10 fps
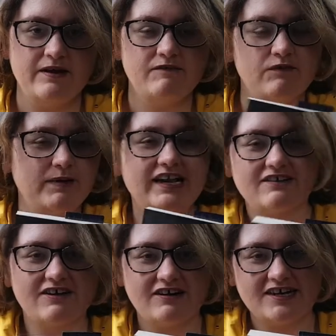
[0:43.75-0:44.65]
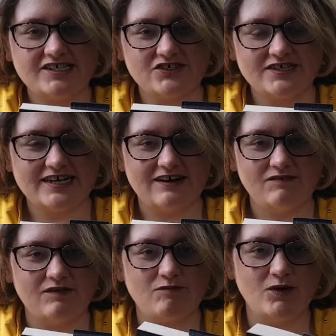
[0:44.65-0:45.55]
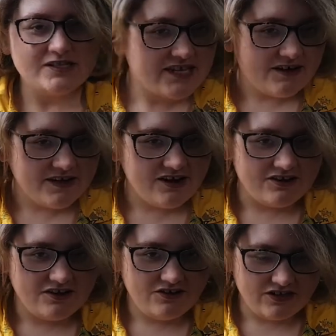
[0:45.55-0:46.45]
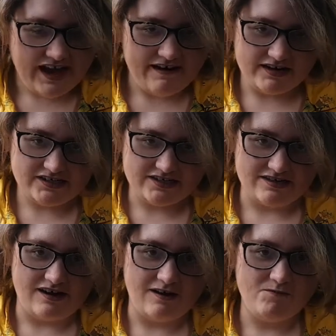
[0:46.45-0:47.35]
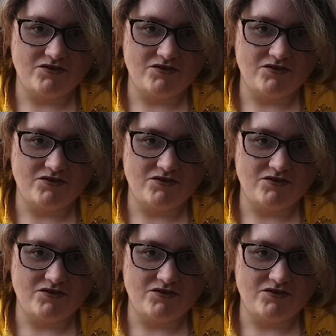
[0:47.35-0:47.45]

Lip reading: familiarise yourself with what's going on and who the characters are.